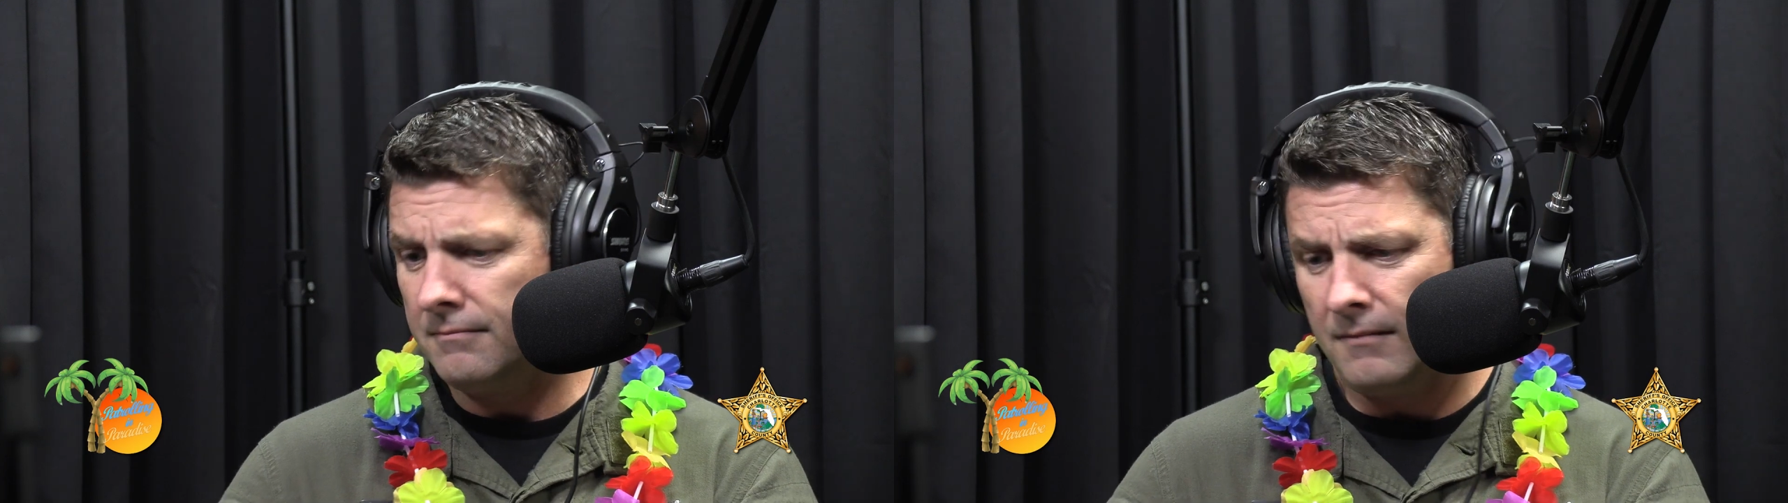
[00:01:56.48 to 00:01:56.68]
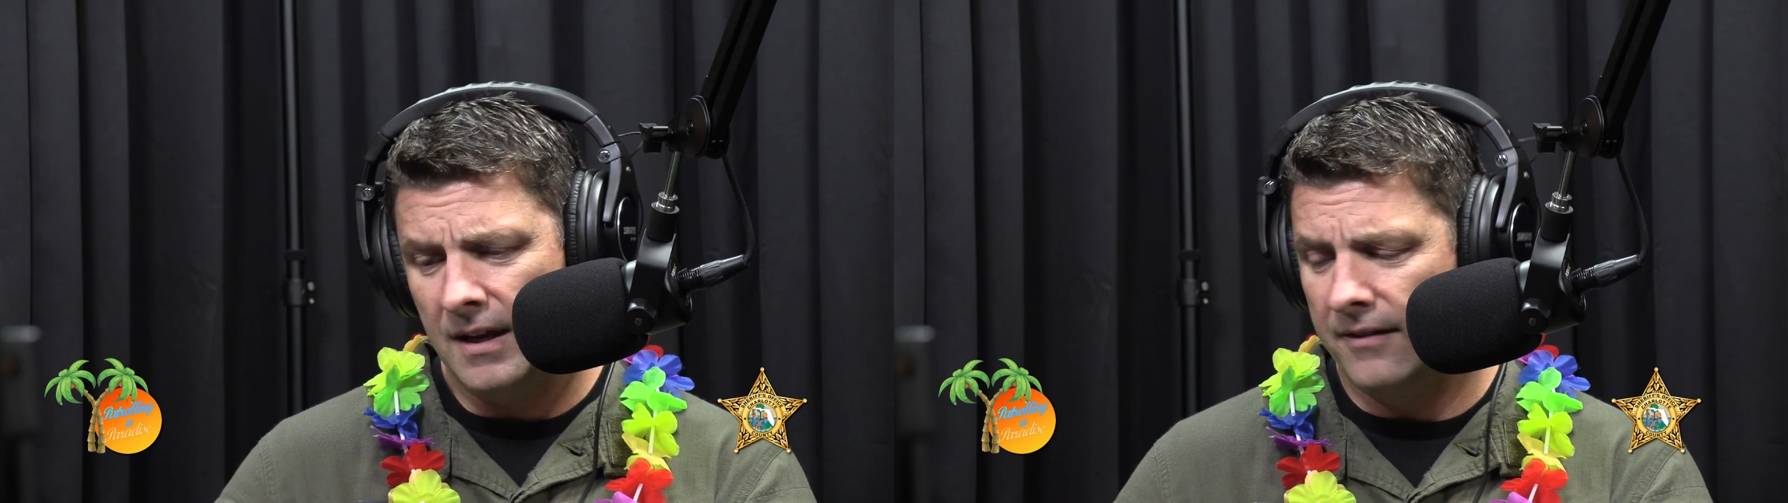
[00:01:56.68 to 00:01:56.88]

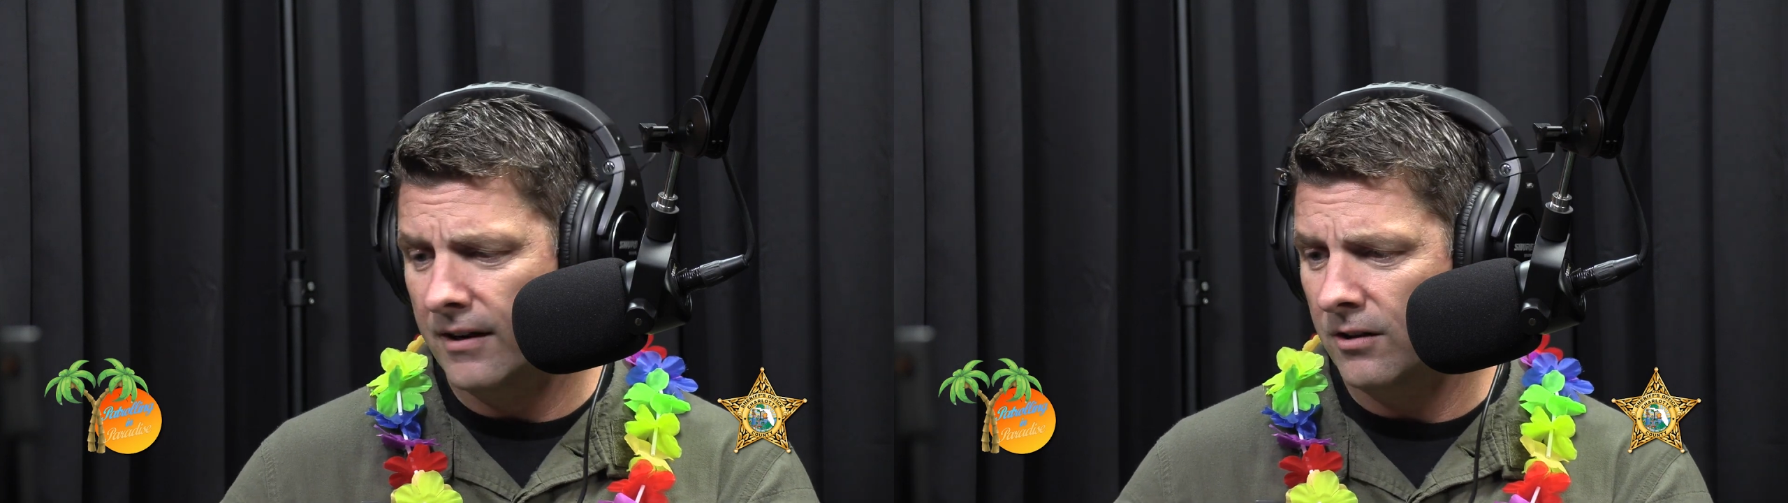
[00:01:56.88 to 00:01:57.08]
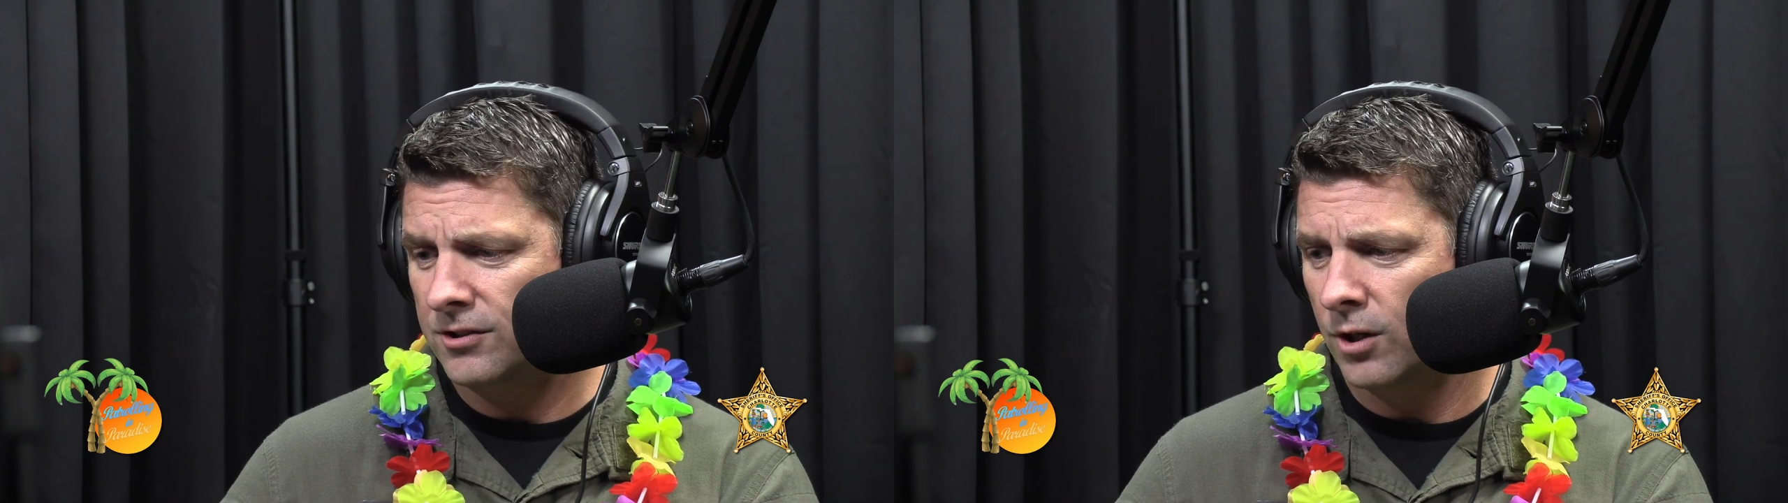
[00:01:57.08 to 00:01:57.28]
And then
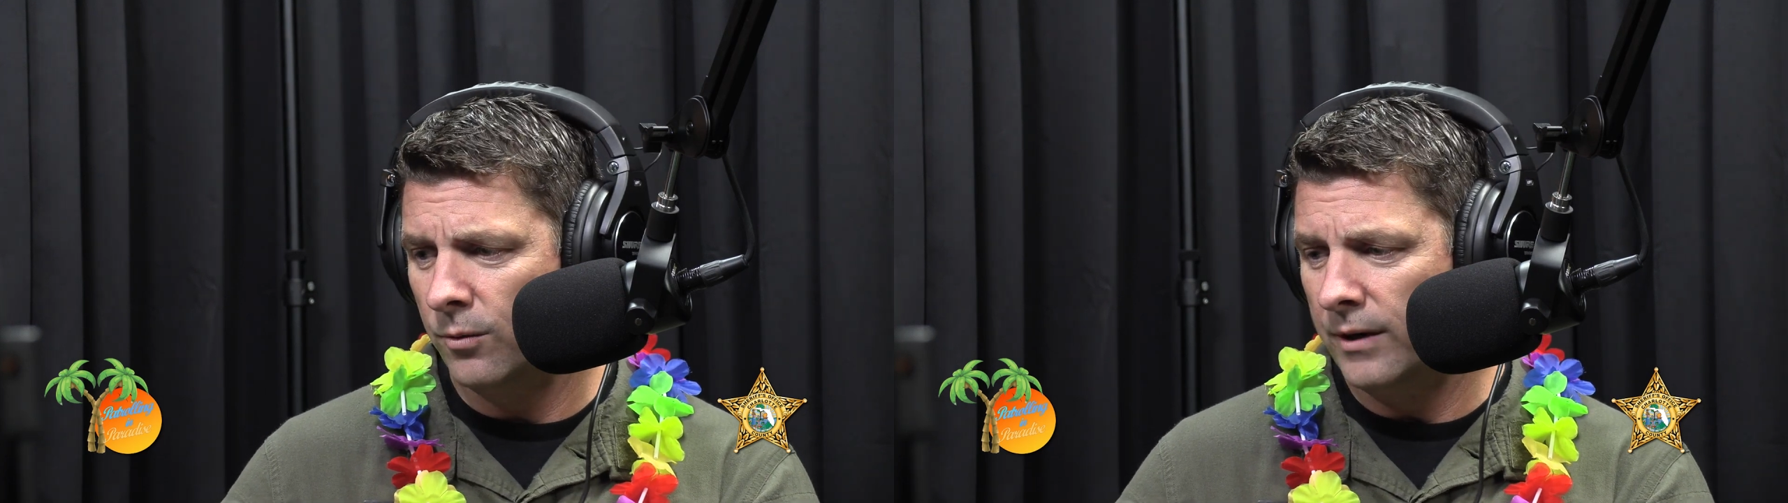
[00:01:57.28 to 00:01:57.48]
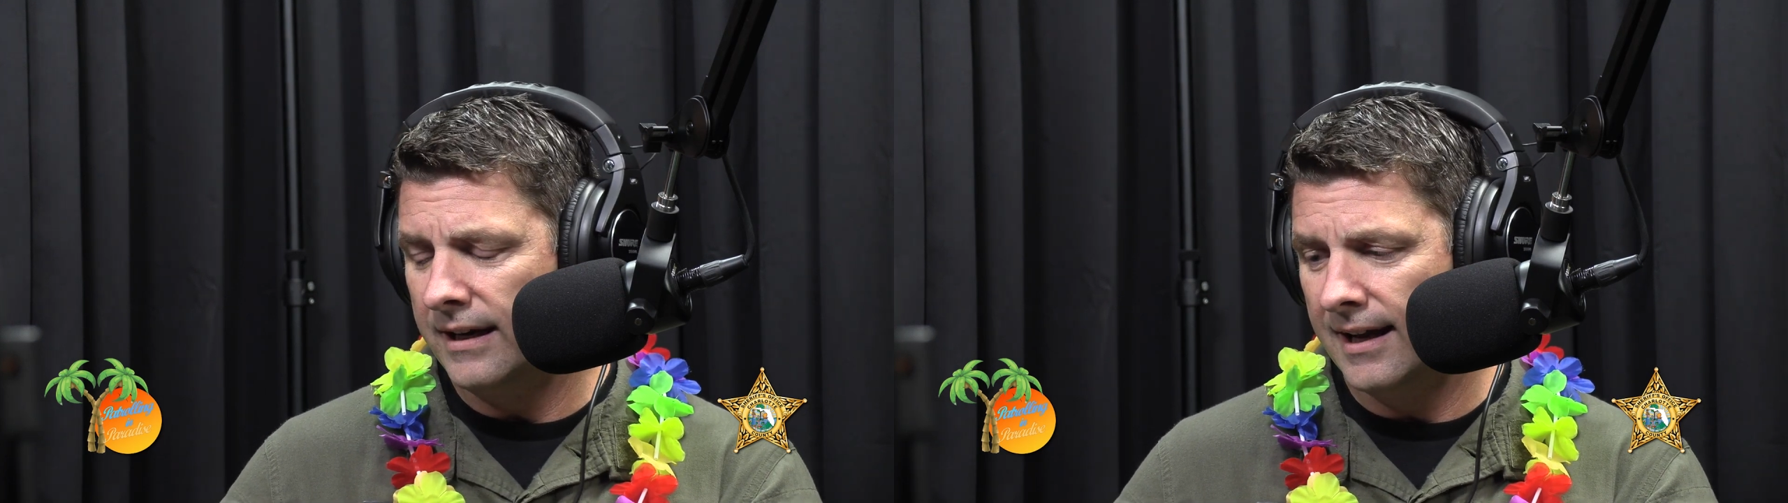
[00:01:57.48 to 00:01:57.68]
also
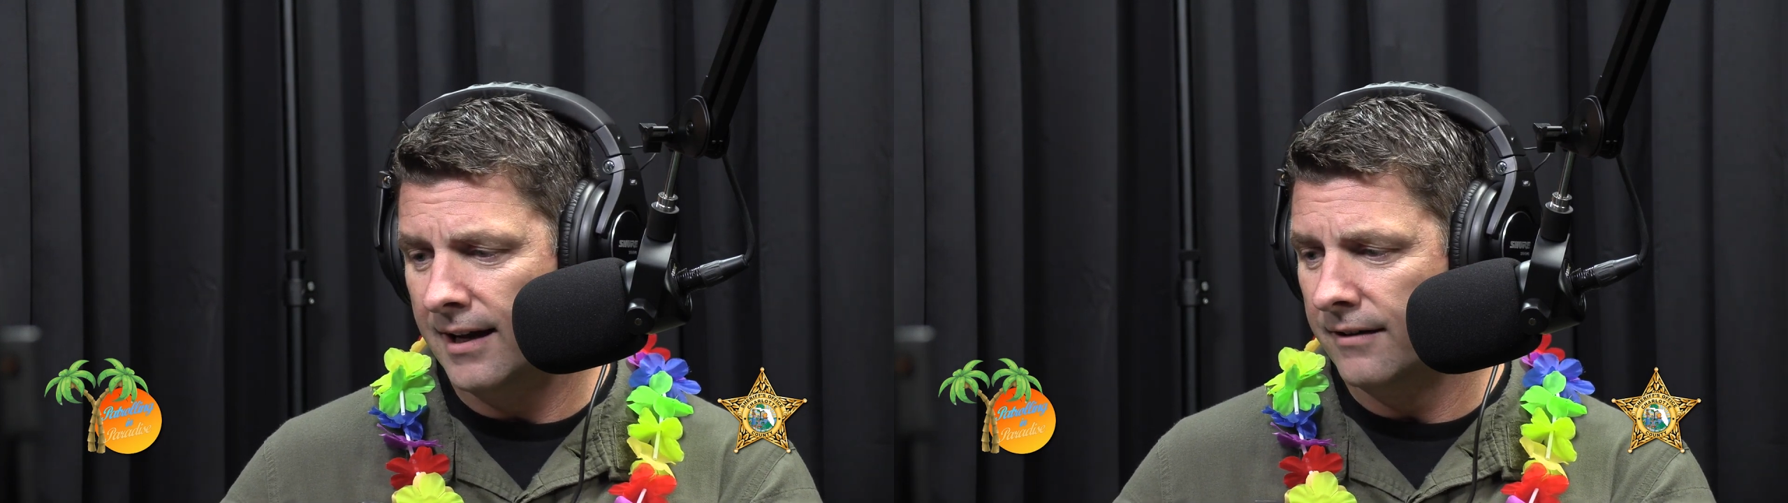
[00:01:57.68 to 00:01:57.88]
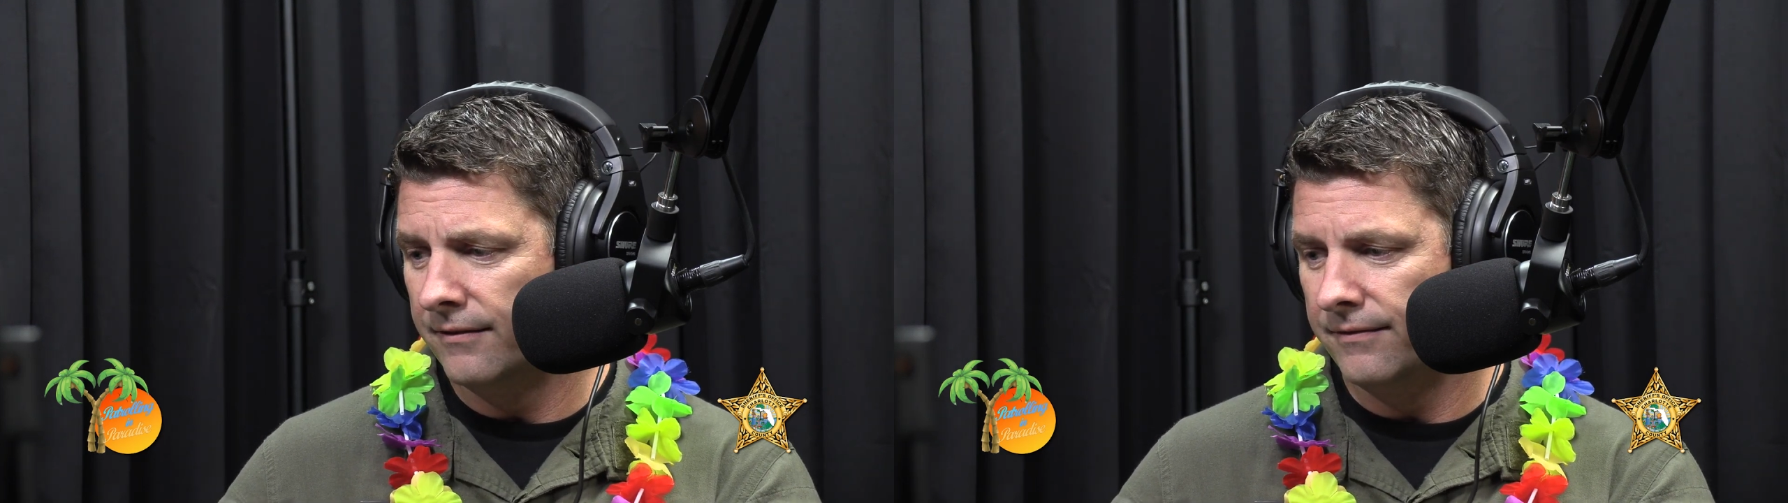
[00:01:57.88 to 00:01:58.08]
we
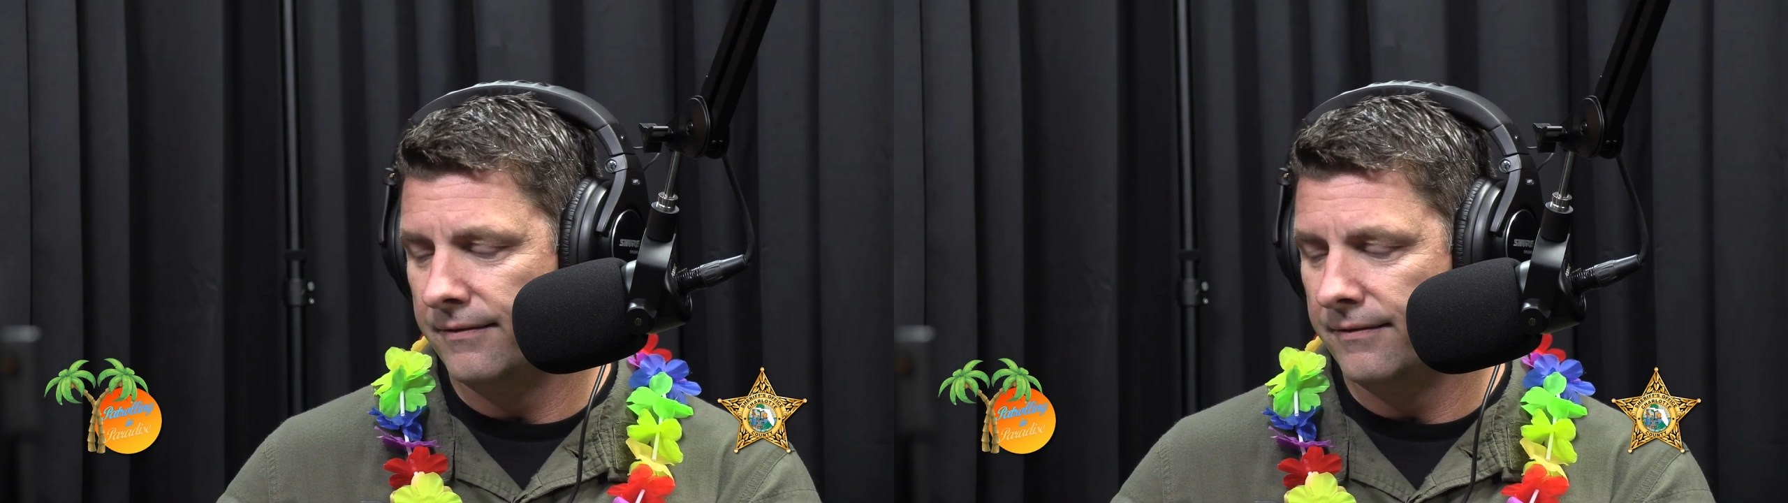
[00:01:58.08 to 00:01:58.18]
have